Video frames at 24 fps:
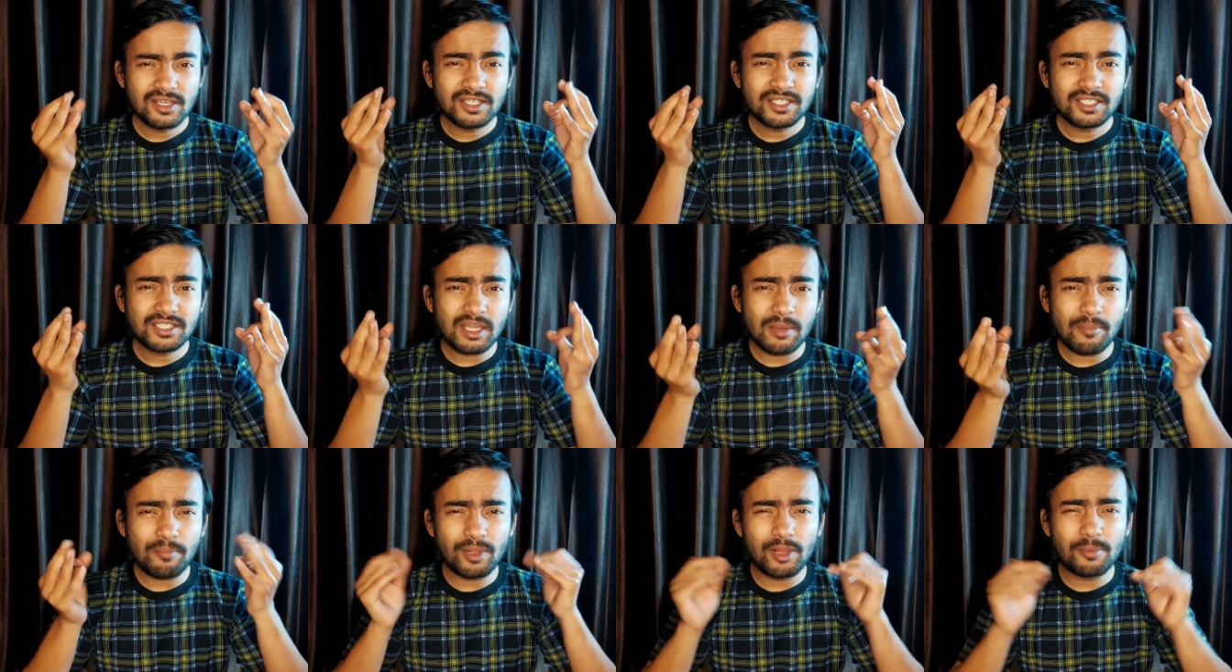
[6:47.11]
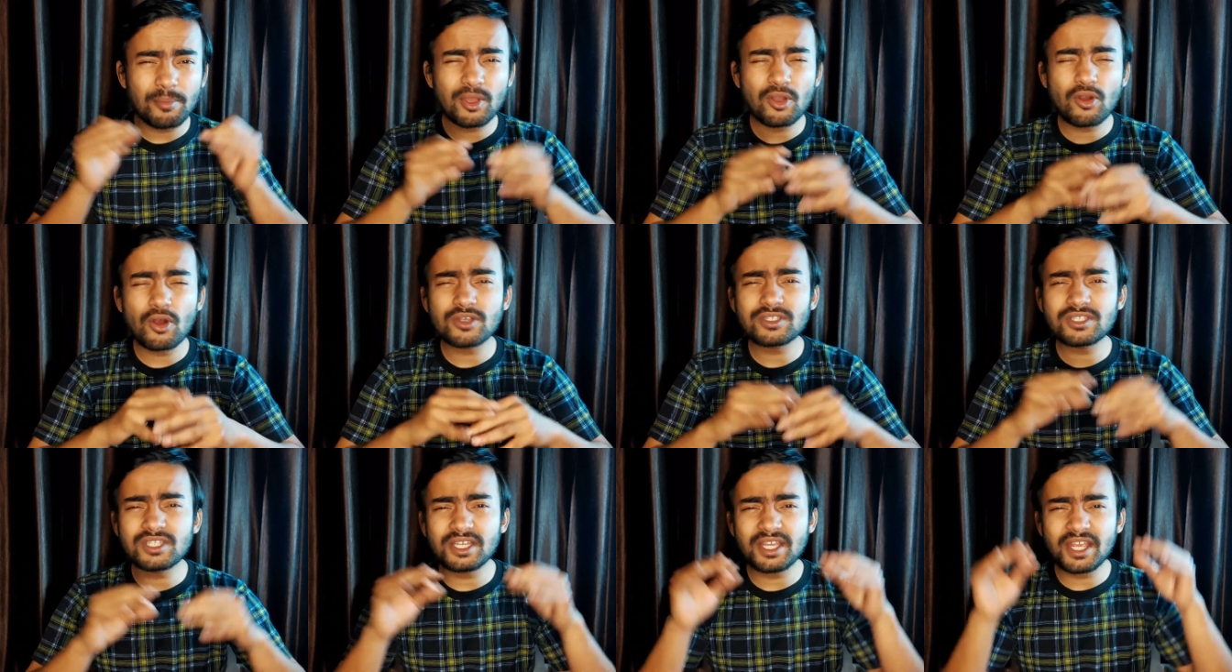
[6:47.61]
Simple,
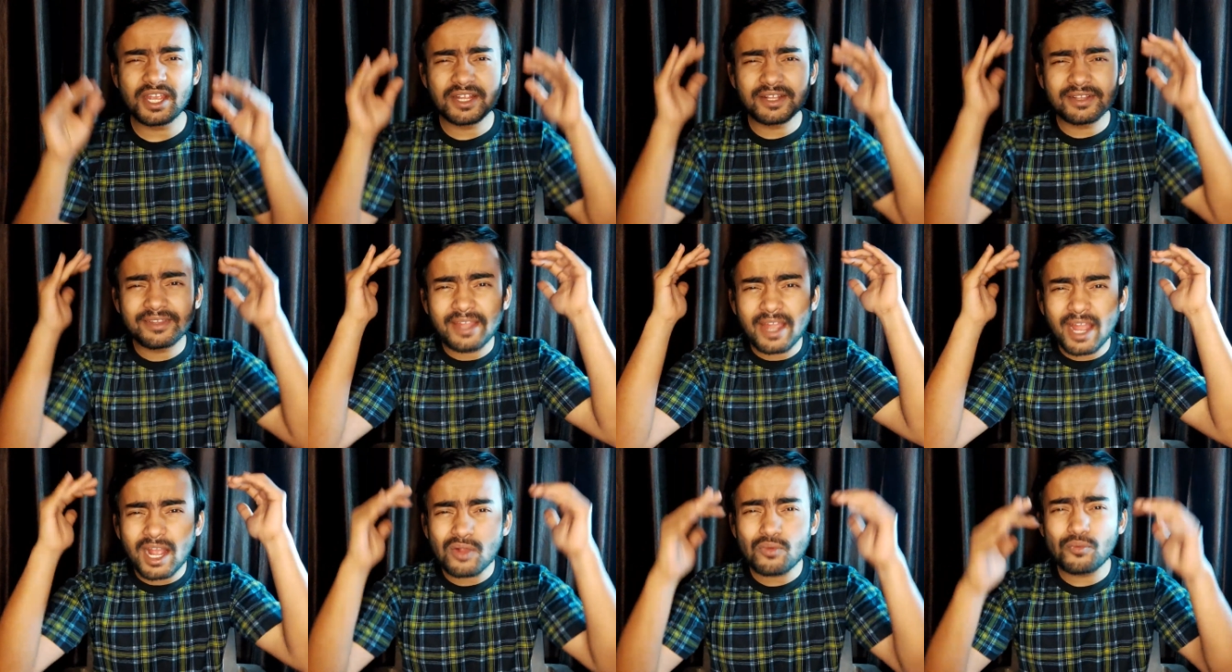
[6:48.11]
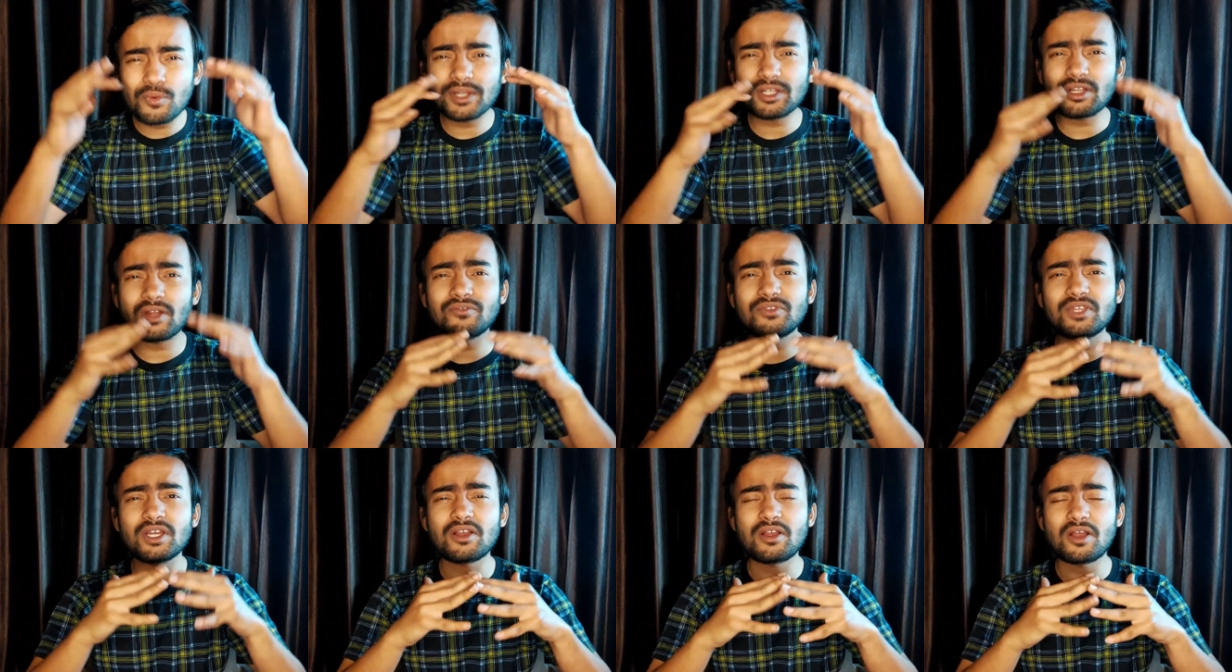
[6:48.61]
because the entire weight
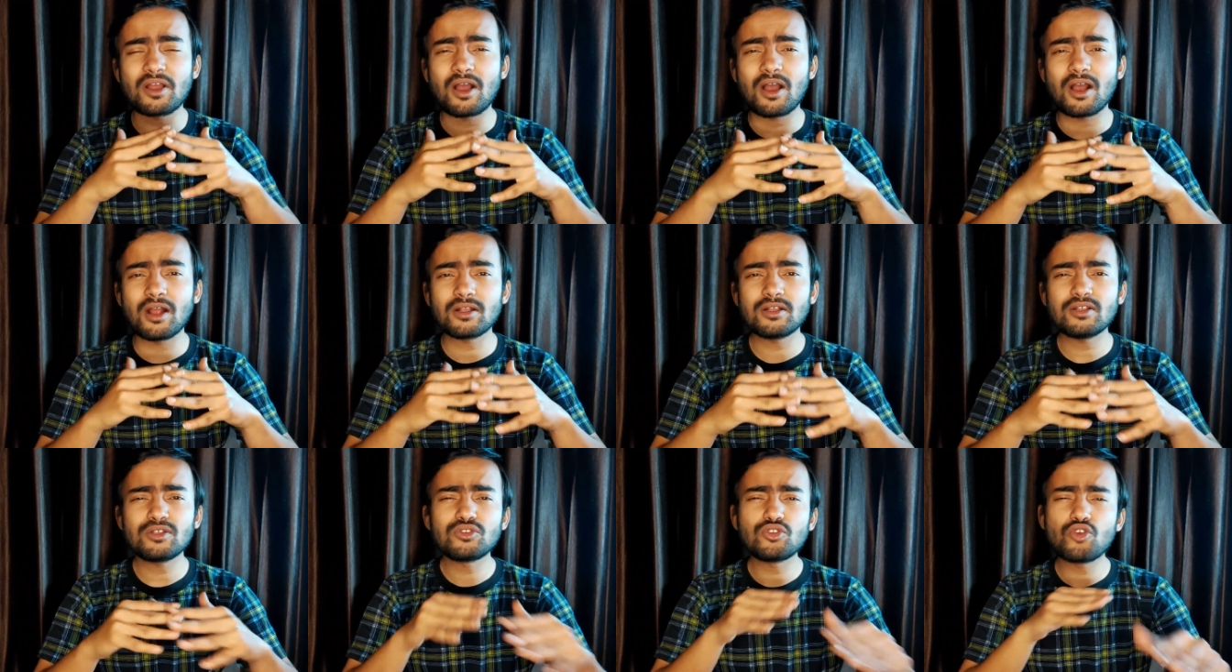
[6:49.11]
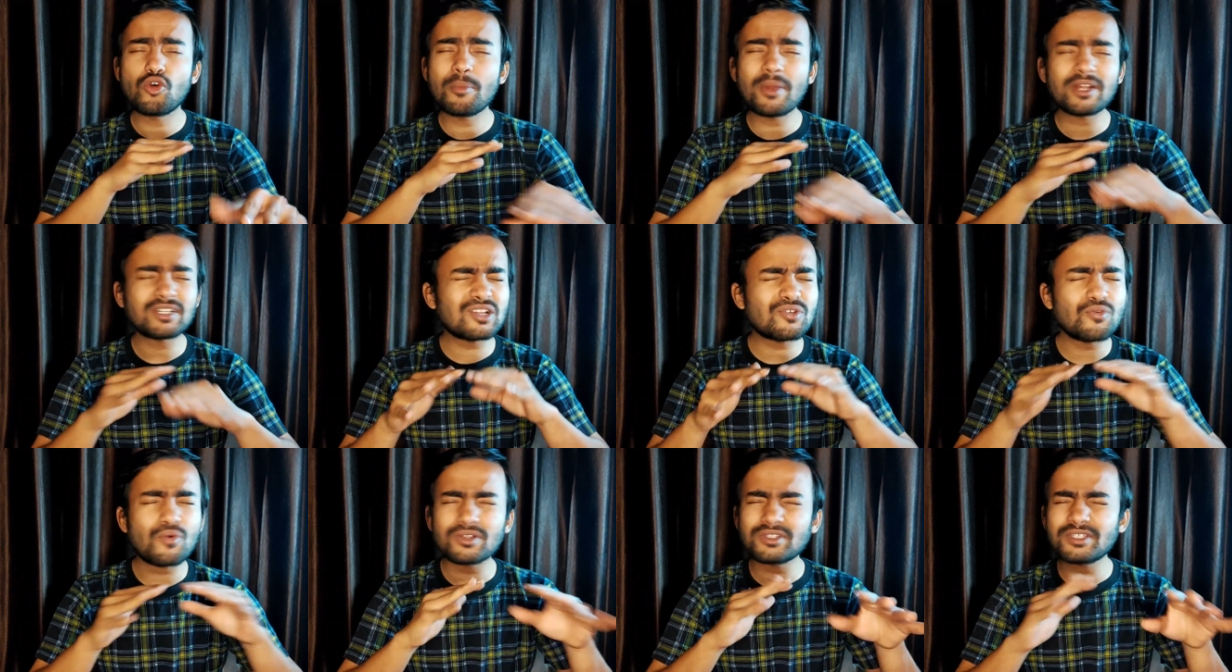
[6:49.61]
of the car, no
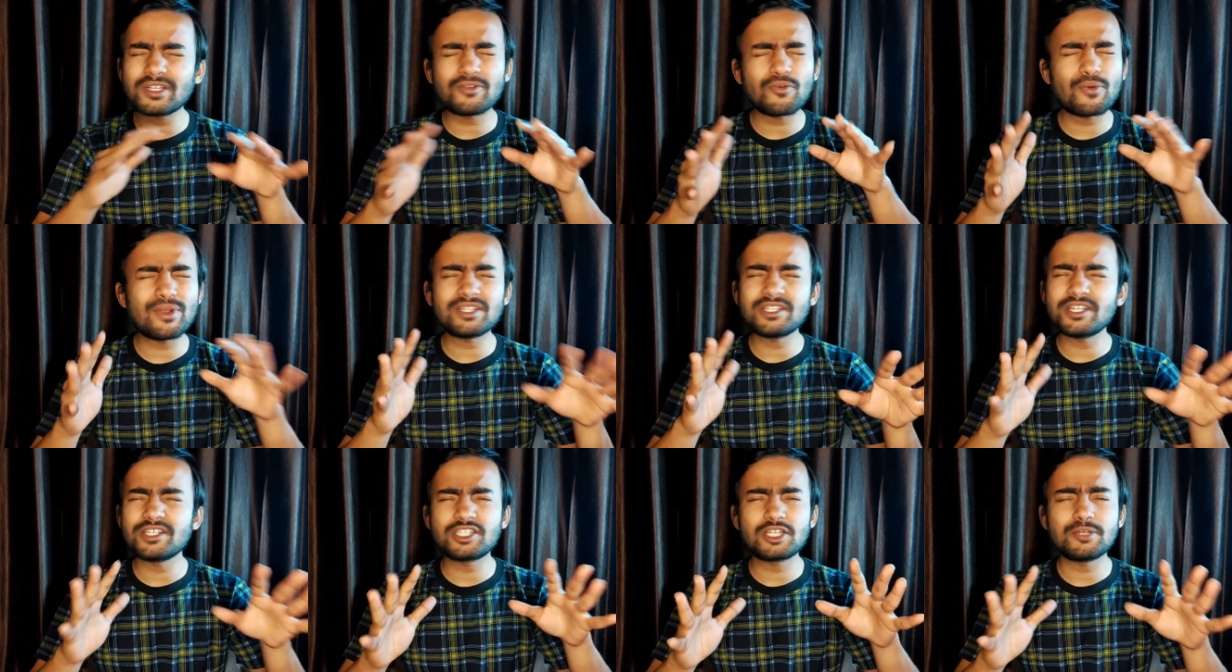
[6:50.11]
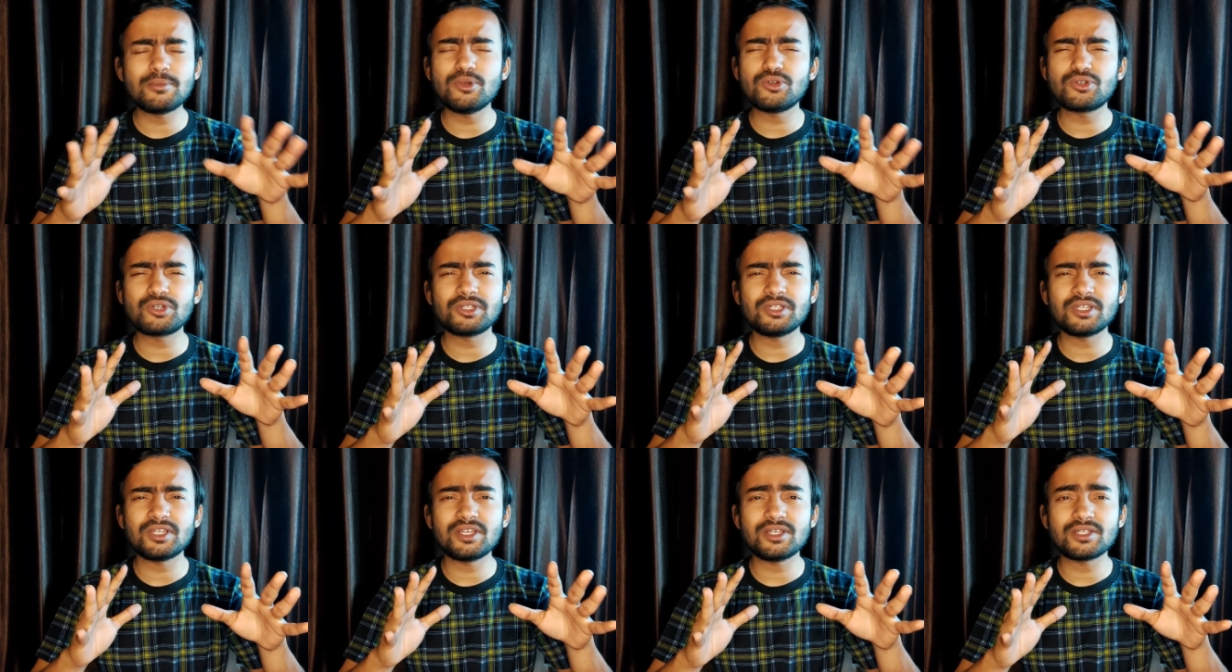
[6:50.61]
matter what the weight
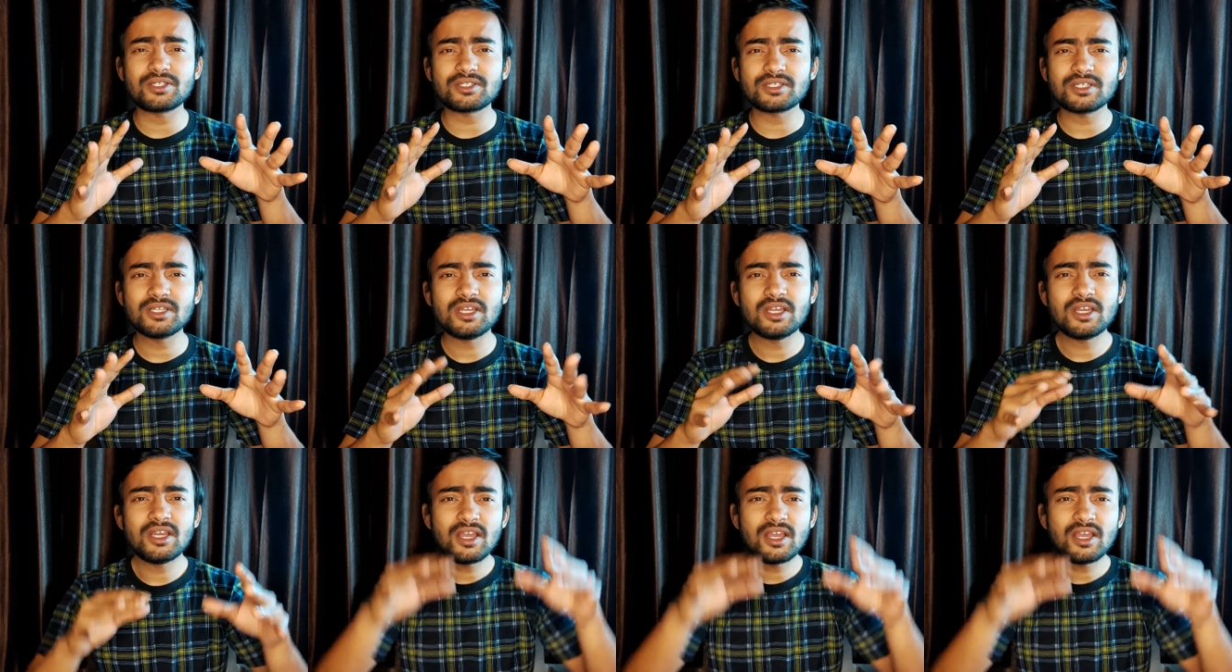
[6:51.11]
distribution is